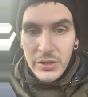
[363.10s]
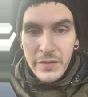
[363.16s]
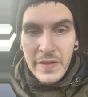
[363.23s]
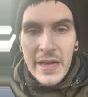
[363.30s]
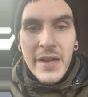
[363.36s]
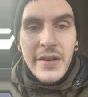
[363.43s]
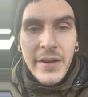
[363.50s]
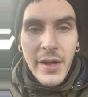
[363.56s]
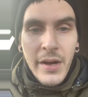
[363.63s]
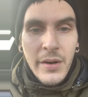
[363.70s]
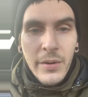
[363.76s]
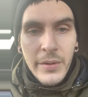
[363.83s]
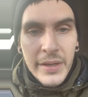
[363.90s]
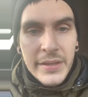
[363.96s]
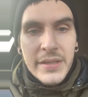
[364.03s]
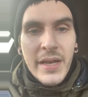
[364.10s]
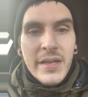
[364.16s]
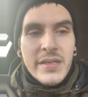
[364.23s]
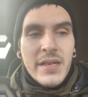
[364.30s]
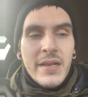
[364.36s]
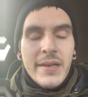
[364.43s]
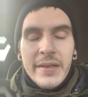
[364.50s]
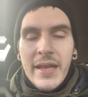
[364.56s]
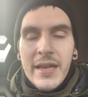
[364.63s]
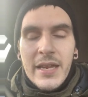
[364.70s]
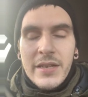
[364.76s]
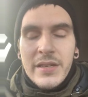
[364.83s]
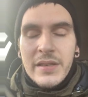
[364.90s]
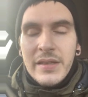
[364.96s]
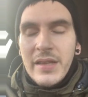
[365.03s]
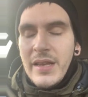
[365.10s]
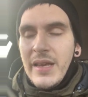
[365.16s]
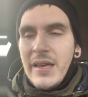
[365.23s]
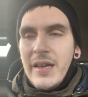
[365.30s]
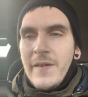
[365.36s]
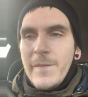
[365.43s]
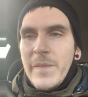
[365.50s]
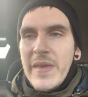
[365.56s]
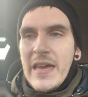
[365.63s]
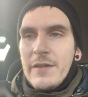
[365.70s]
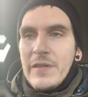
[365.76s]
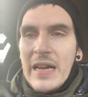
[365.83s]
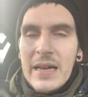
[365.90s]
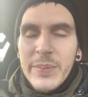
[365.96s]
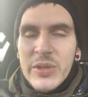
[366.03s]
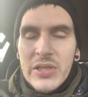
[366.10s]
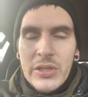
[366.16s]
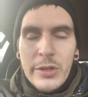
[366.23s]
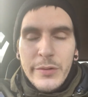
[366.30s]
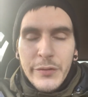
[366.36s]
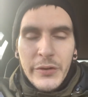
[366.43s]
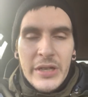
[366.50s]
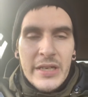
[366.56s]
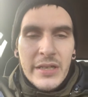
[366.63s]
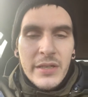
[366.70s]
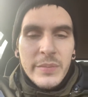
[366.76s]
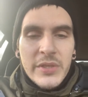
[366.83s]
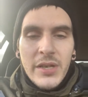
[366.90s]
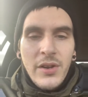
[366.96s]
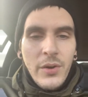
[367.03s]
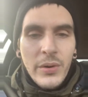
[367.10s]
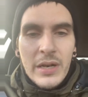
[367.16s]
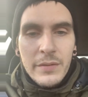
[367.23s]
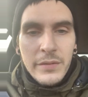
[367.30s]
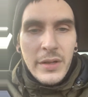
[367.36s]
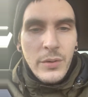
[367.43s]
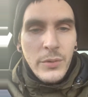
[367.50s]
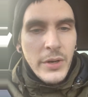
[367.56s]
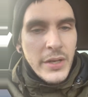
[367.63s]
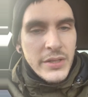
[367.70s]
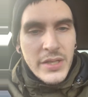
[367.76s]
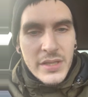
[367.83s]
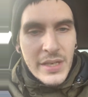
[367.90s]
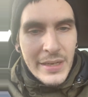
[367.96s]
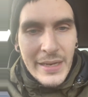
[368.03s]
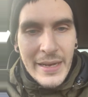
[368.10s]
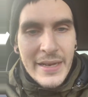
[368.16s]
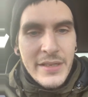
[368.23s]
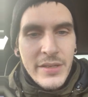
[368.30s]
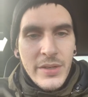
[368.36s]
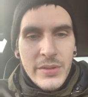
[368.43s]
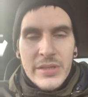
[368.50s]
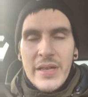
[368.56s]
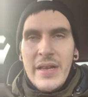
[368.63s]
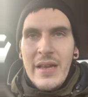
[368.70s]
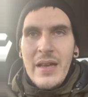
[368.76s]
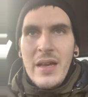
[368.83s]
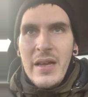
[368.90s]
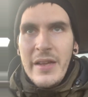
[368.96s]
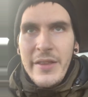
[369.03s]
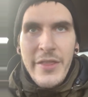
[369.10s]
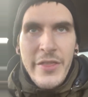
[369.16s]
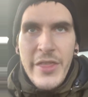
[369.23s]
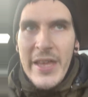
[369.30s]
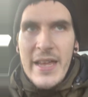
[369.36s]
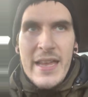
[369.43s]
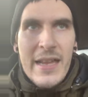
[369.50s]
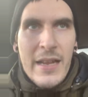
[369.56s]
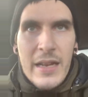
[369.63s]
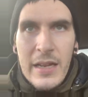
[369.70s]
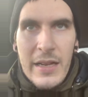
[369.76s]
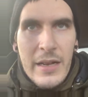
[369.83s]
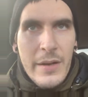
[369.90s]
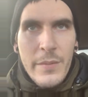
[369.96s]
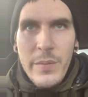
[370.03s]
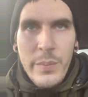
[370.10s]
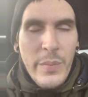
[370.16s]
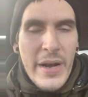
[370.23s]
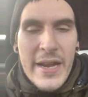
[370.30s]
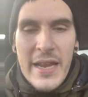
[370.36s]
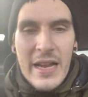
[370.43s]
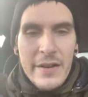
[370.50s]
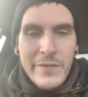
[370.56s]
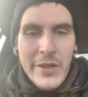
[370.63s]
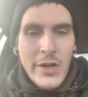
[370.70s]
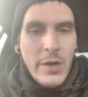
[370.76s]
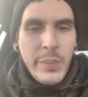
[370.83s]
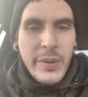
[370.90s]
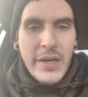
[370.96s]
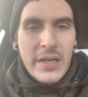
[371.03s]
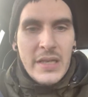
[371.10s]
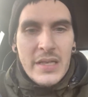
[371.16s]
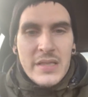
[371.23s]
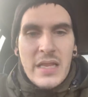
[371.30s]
that? No, it doesn't. They have absolute freedom to do whatever they want, just like I do. They might have their opinions,